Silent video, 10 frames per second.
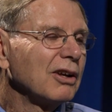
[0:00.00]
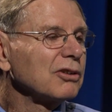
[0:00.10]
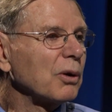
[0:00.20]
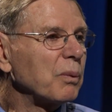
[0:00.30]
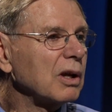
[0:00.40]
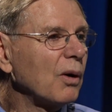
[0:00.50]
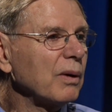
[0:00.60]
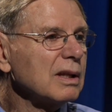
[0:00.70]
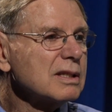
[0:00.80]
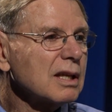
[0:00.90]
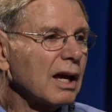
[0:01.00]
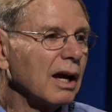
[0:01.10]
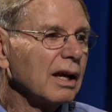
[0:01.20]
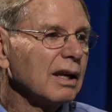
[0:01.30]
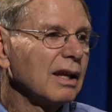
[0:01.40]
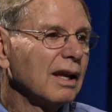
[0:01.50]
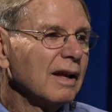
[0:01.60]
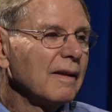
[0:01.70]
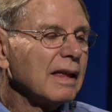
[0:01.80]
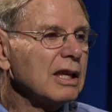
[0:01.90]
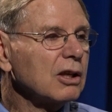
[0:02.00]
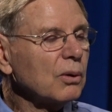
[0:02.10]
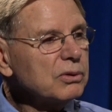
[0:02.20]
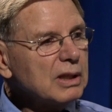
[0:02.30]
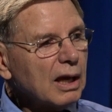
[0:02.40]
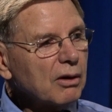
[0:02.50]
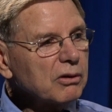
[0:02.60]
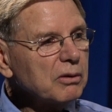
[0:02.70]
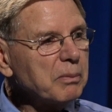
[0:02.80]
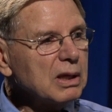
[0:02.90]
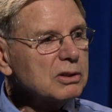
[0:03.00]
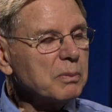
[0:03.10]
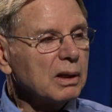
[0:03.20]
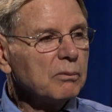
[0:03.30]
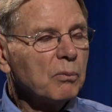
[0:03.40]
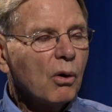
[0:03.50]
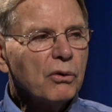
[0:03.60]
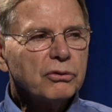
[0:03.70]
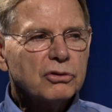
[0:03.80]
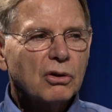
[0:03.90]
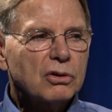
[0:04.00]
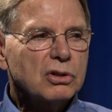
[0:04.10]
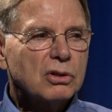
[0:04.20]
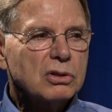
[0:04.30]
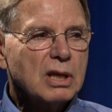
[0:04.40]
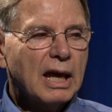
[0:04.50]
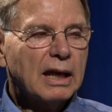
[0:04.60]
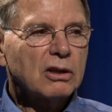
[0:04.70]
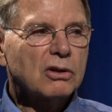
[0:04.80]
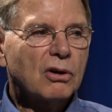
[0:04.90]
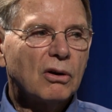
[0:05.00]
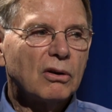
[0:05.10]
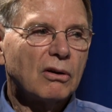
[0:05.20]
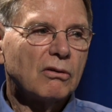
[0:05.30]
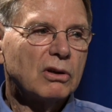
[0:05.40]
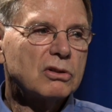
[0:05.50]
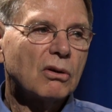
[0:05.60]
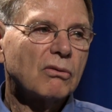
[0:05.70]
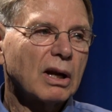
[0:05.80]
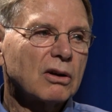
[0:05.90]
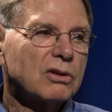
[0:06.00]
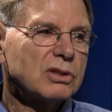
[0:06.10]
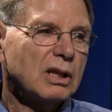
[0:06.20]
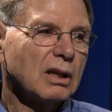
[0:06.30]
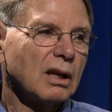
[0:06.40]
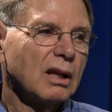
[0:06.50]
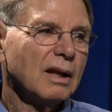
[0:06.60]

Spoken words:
So we go inside. He goes down the basement. Most churches had to turn their original records in.